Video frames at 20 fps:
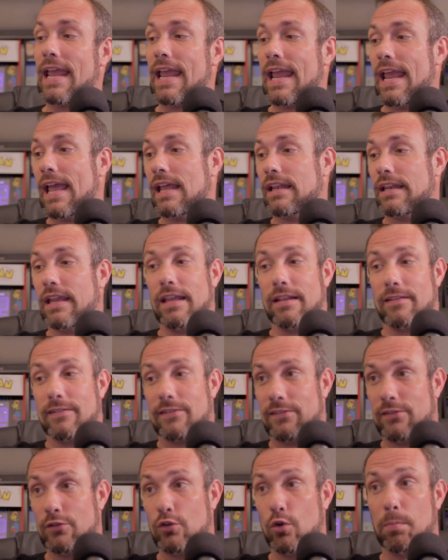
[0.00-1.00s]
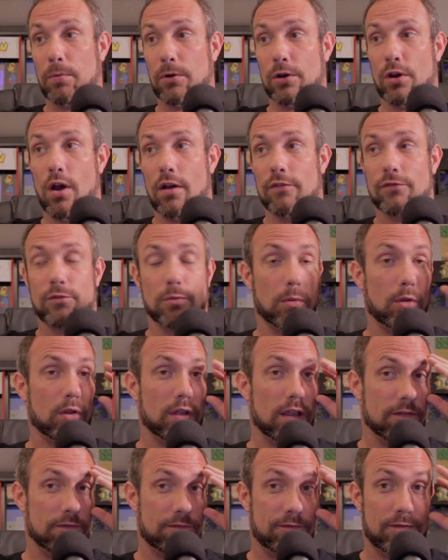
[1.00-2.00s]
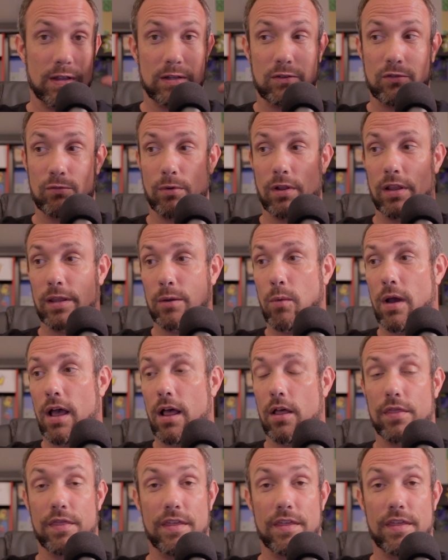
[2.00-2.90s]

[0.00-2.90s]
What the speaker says: And it's super comfortable. It fits really well.